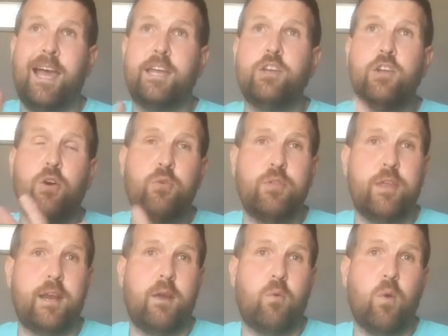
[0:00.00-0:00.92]
I know
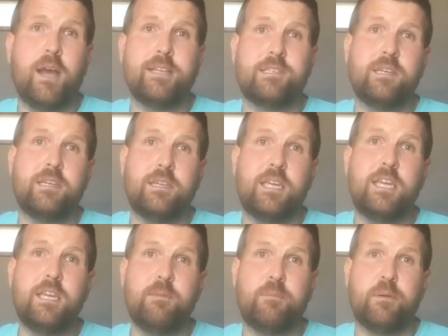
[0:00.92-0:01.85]
that I want to
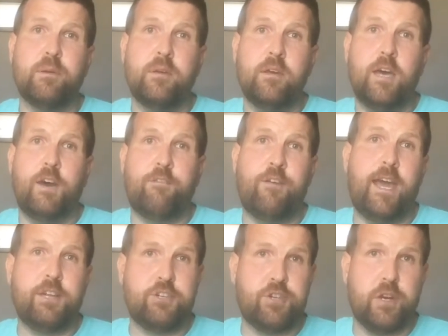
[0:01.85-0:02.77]
keep a
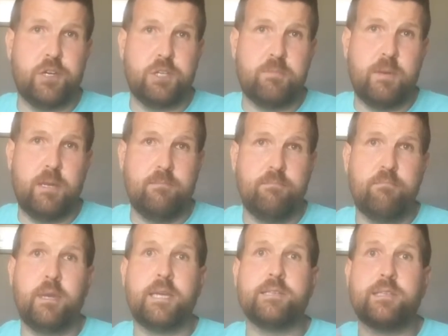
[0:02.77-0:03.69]
fast shutter speed
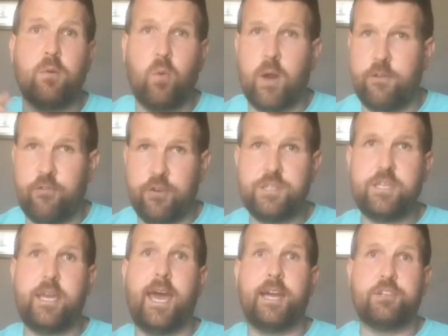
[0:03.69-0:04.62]
because I want to freeze
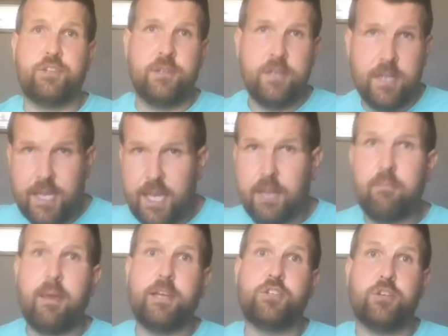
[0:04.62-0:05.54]
the action
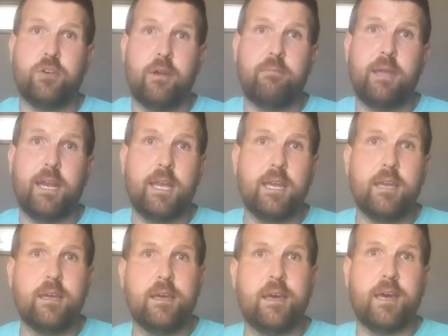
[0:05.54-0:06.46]
and make sure I'm
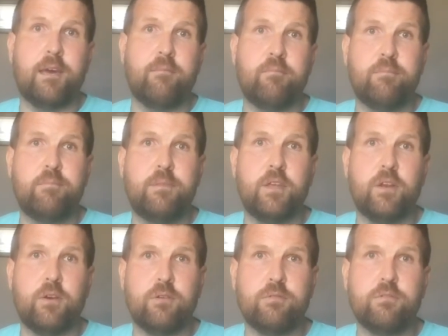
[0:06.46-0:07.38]
getting
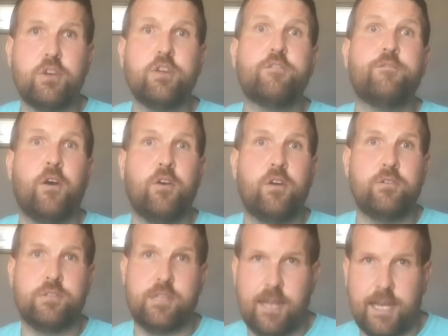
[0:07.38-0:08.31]
good
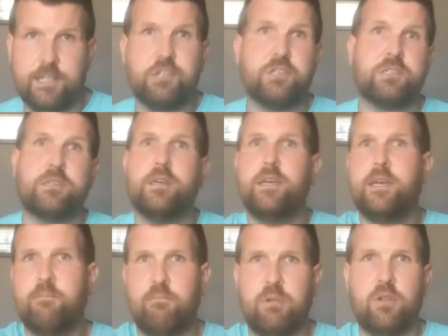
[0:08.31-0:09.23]
photos and not just
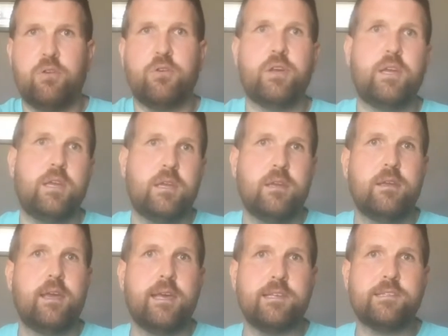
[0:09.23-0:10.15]
blurry
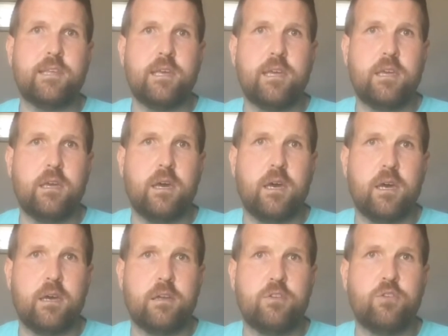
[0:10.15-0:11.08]
as they
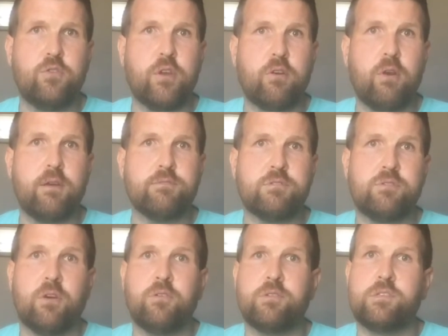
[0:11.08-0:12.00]
do their ground
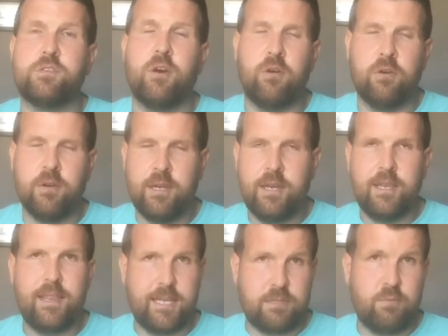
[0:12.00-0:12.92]
strokes. So
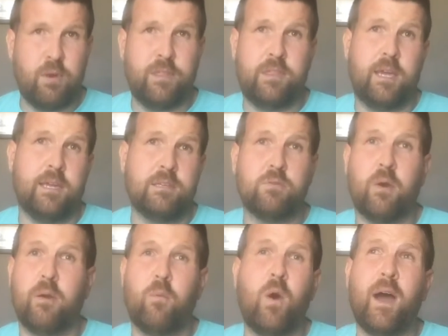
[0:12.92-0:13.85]
that's one thing.
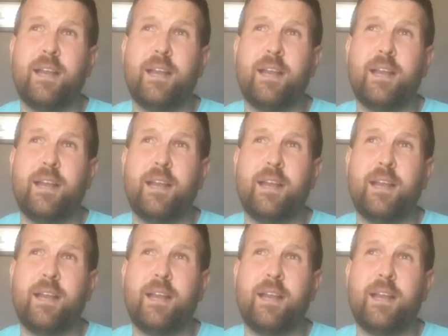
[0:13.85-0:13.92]
So I